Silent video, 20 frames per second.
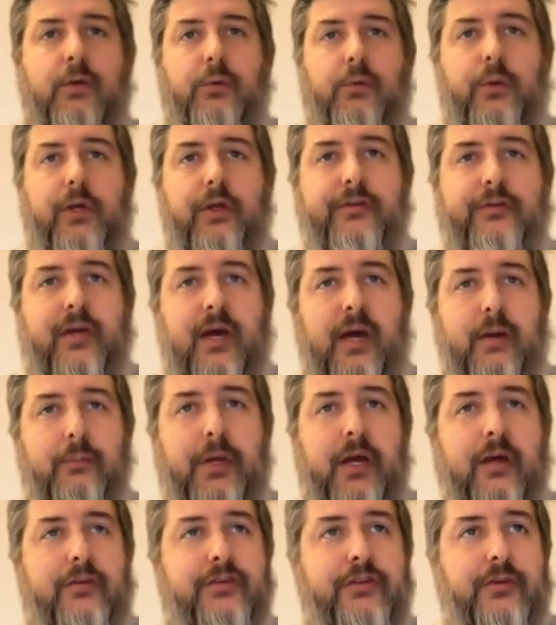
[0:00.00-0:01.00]
real-time
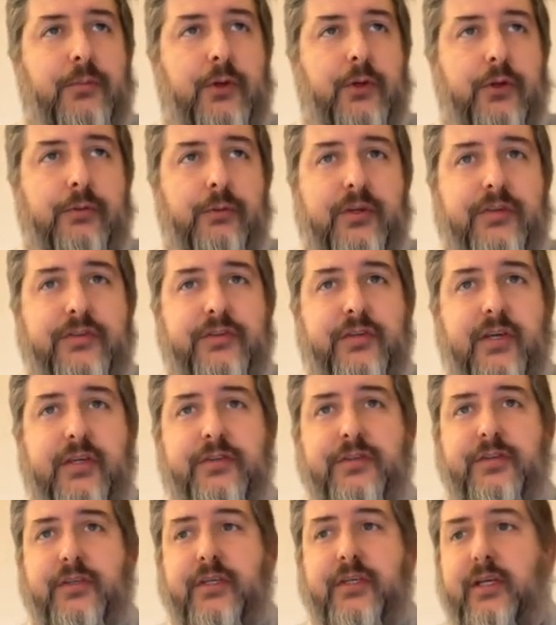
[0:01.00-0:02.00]
customer
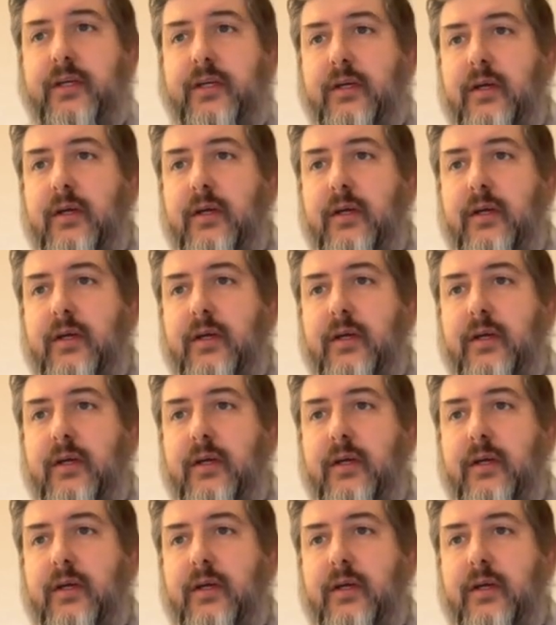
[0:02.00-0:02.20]
360,